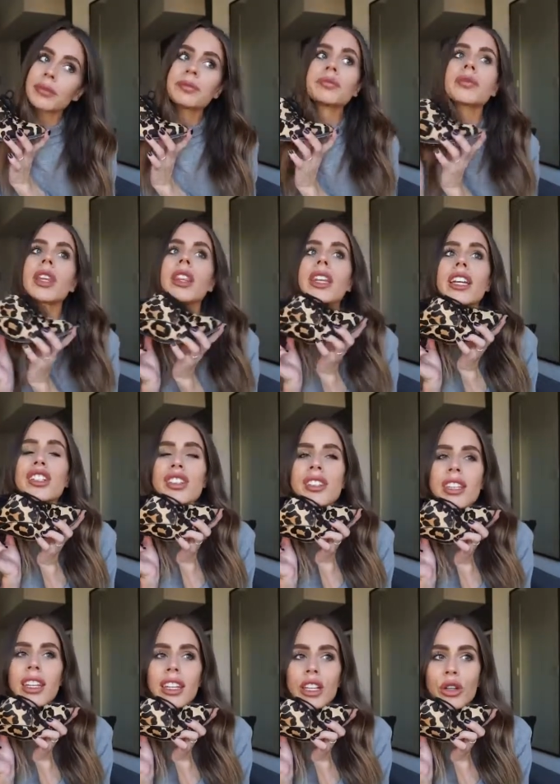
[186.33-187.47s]
I think I just
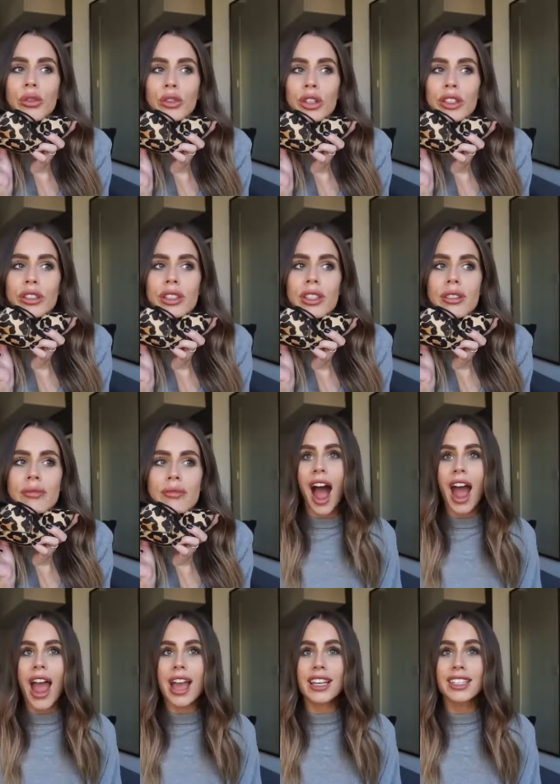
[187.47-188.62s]
said loafers.
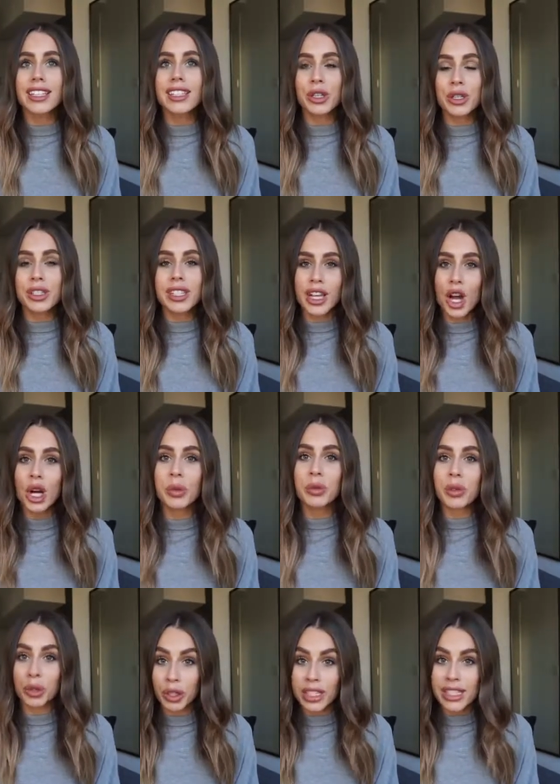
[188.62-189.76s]
I seriously hope
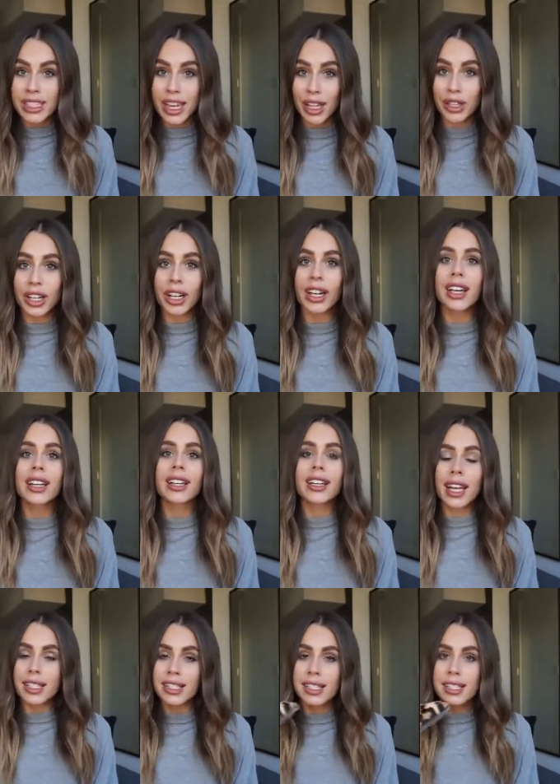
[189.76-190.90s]
Lord & Taylor
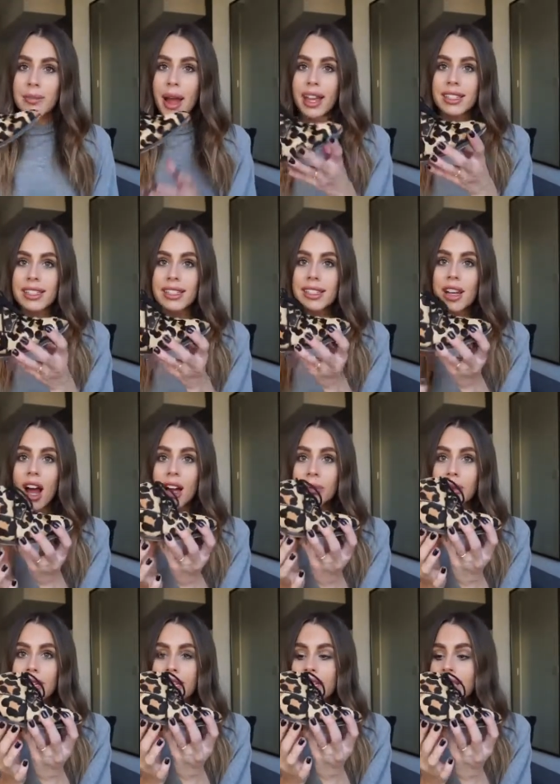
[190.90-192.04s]
gets these back in stock
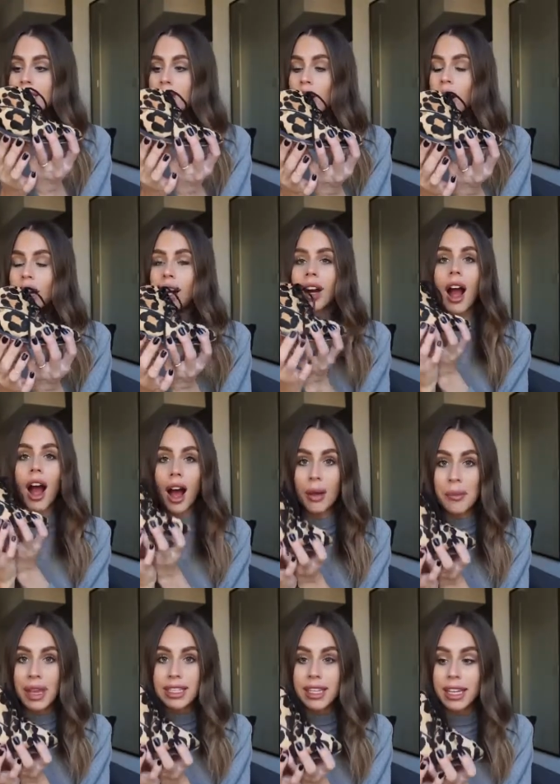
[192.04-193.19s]
because these are
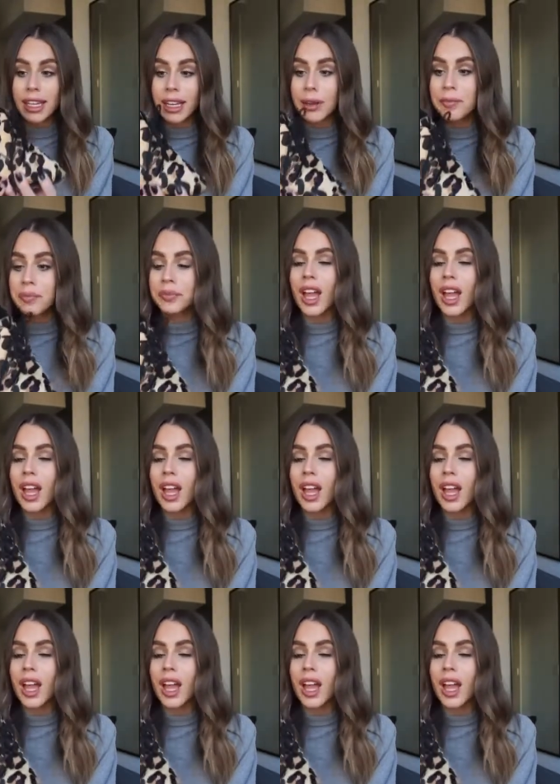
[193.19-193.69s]
amazing.